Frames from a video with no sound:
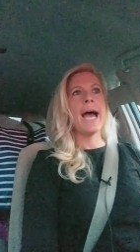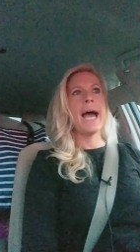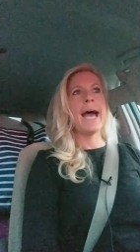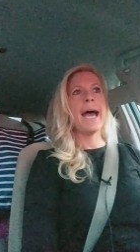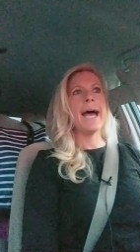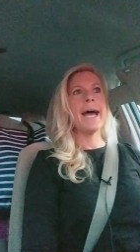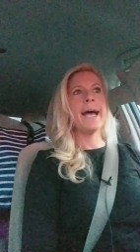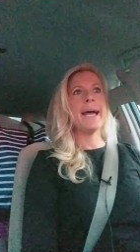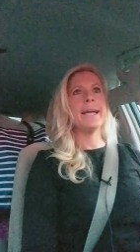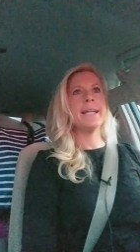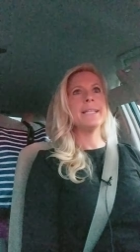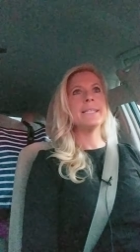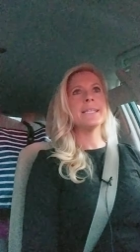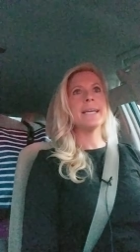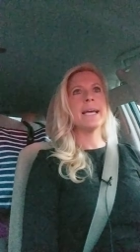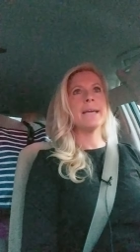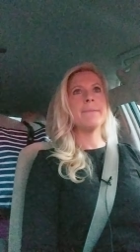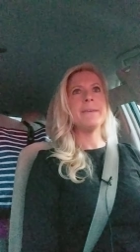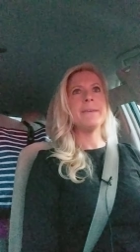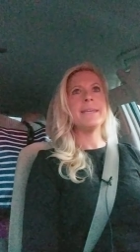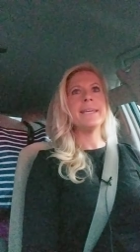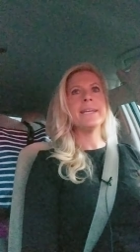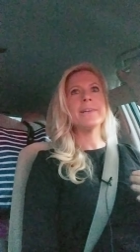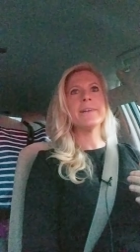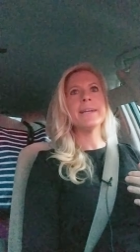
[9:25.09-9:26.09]
And I'm
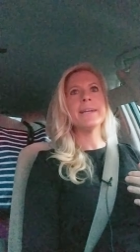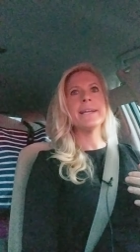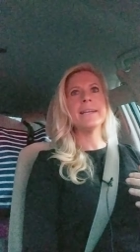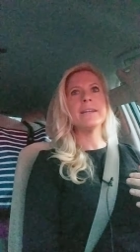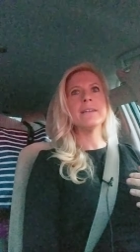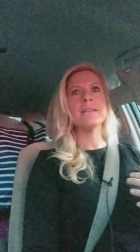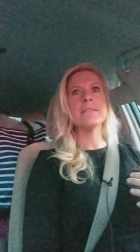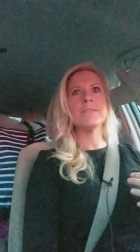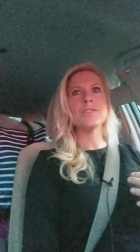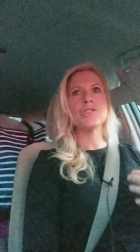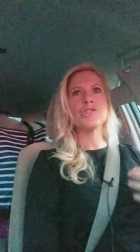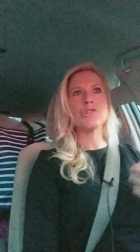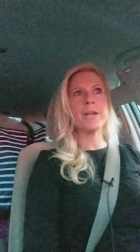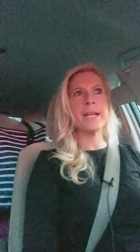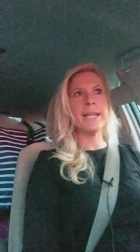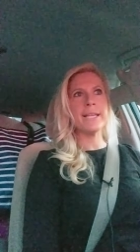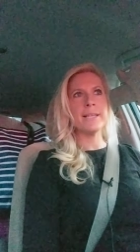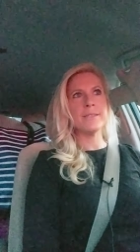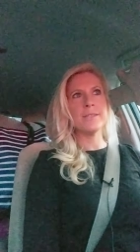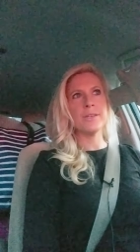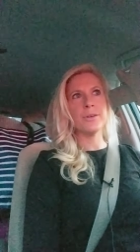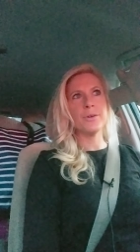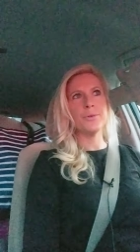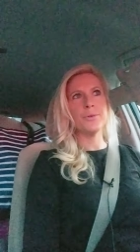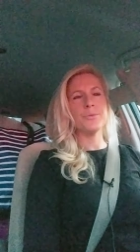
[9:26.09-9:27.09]
hearing strike
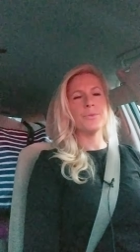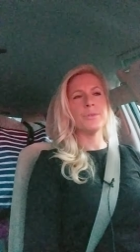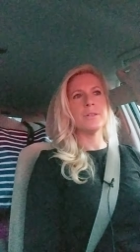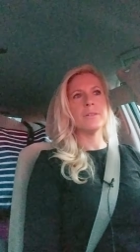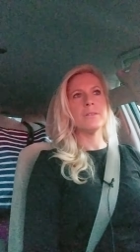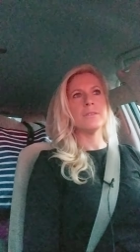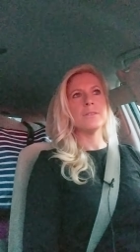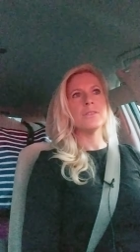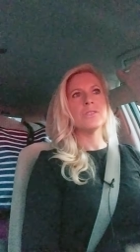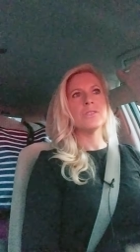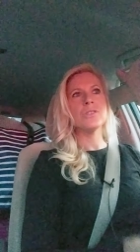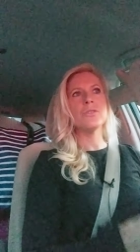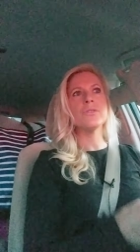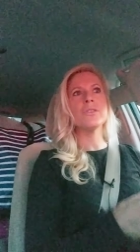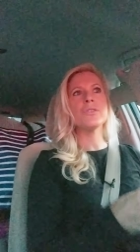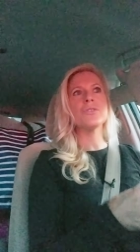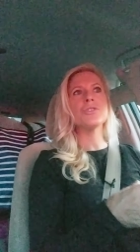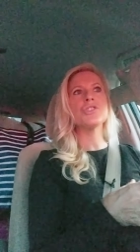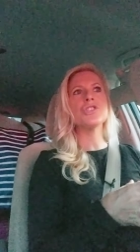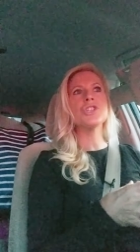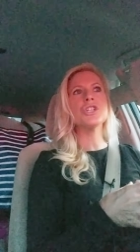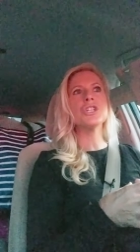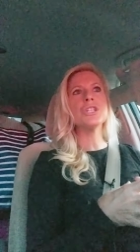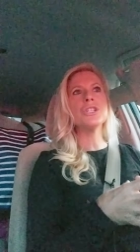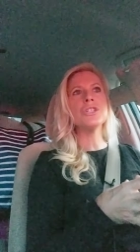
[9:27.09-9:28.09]
zone. So there's
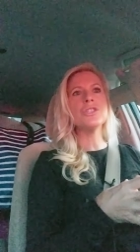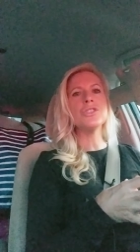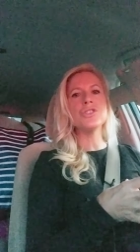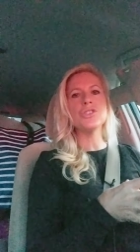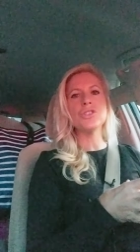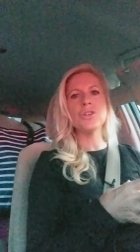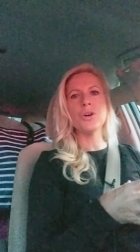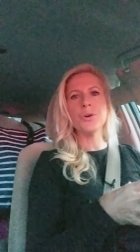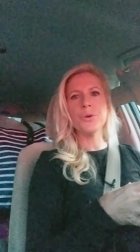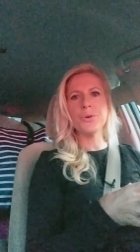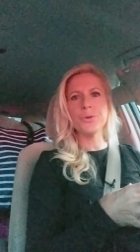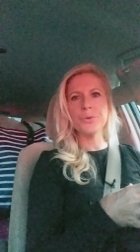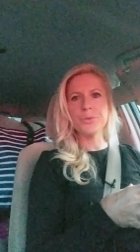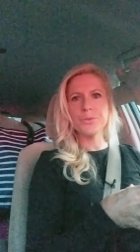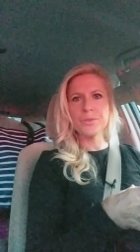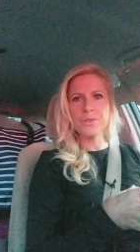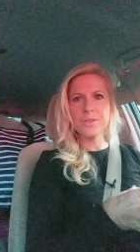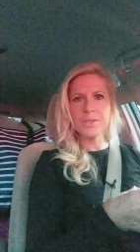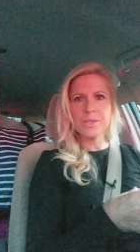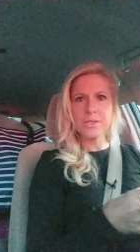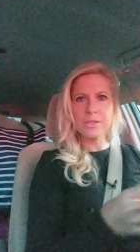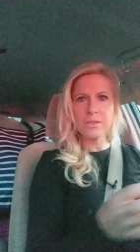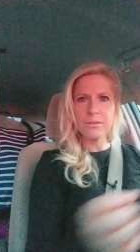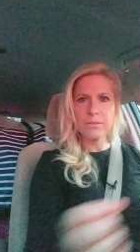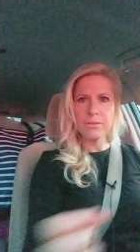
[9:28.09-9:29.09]
certain
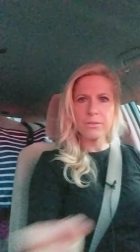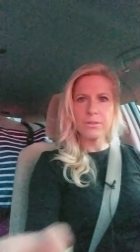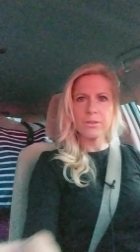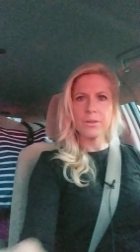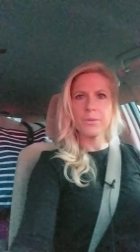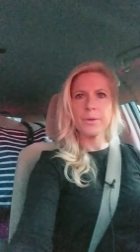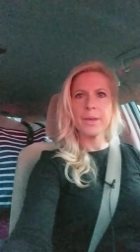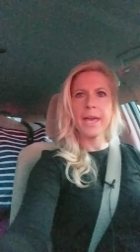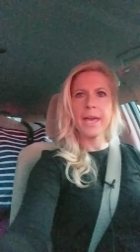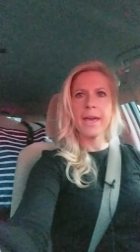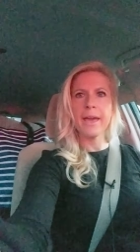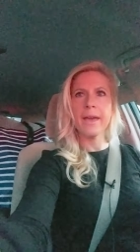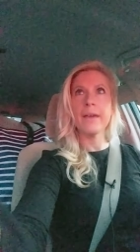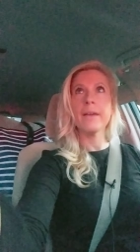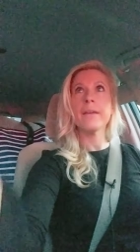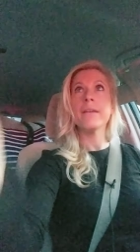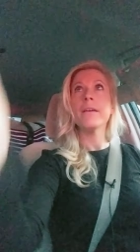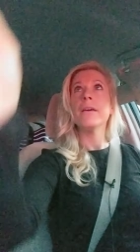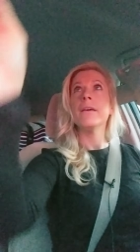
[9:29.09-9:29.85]
zones, okay,